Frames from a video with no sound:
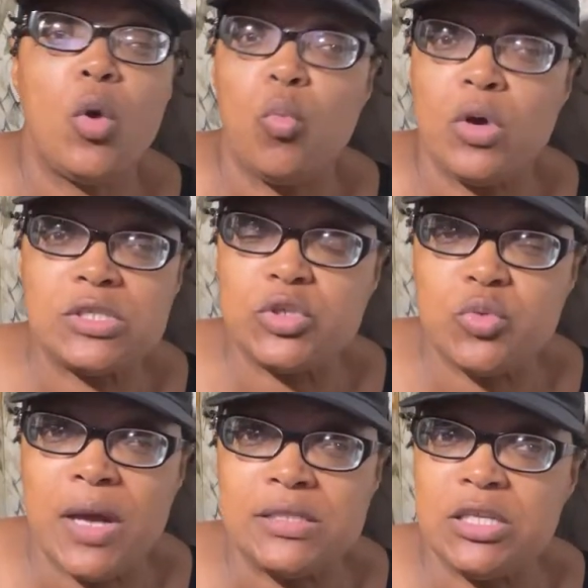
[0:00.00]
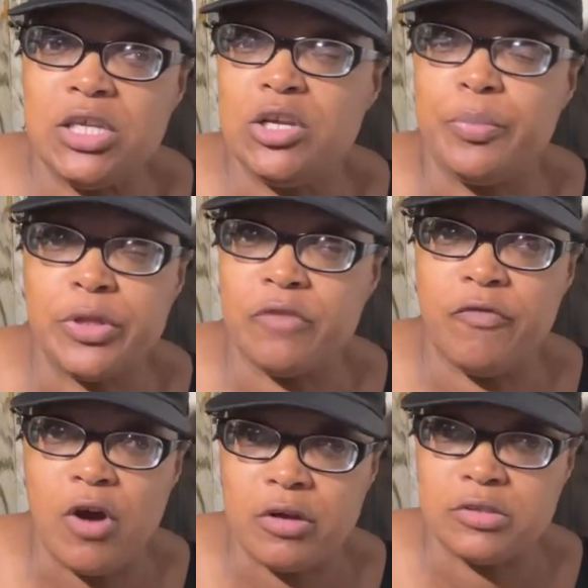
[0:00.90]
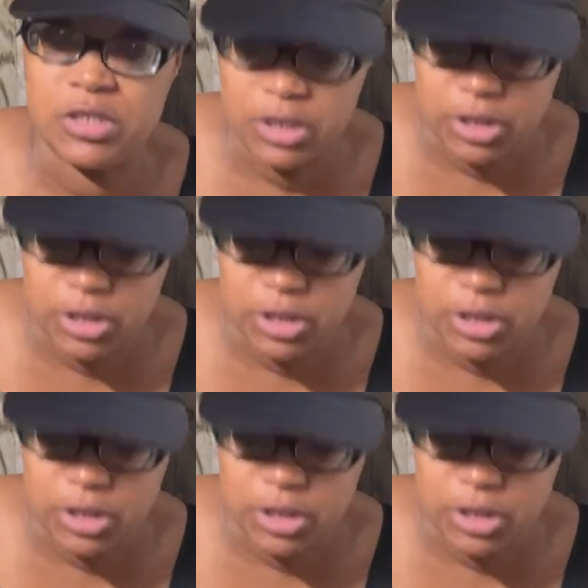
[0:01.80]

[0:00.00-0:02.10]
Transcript: once or twice a year. Put the foggers in